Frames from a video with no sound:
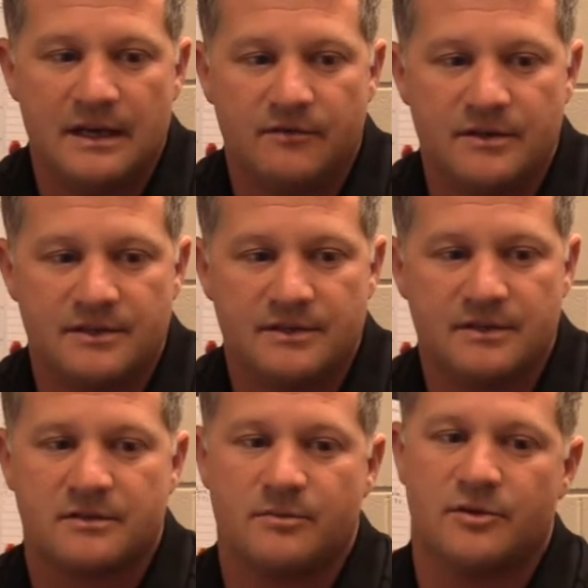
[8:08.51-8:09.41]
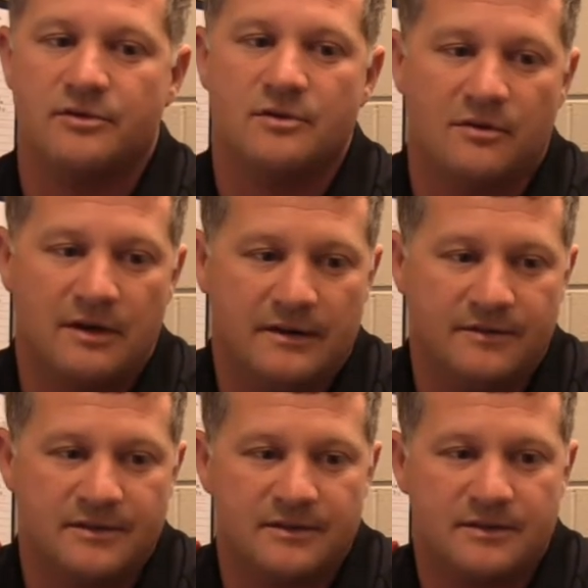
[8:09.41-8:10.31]
have this system or you don't have
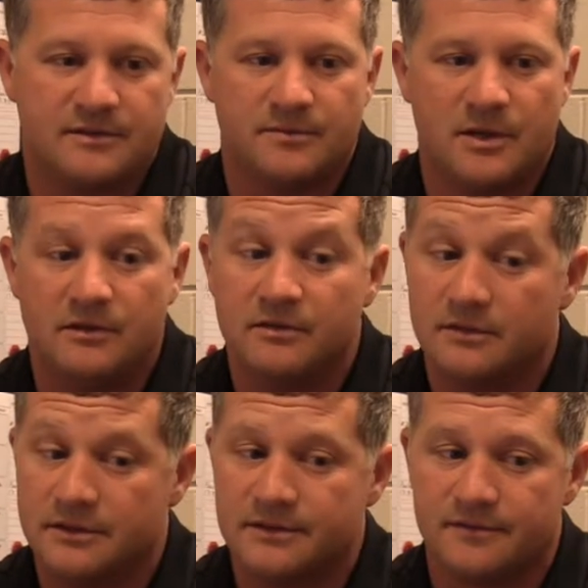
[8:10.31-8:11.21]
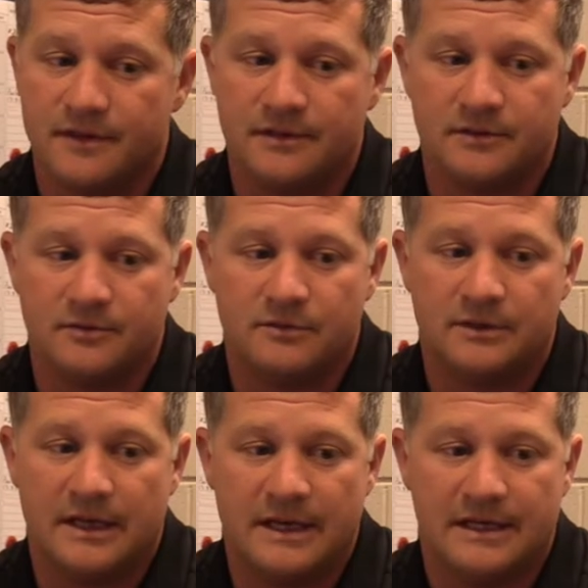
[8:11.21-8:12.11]
this system although it is a very good
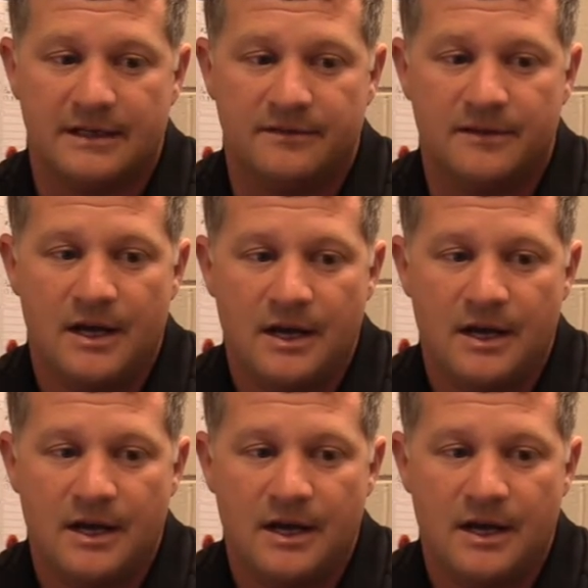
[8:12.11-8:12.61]
one to have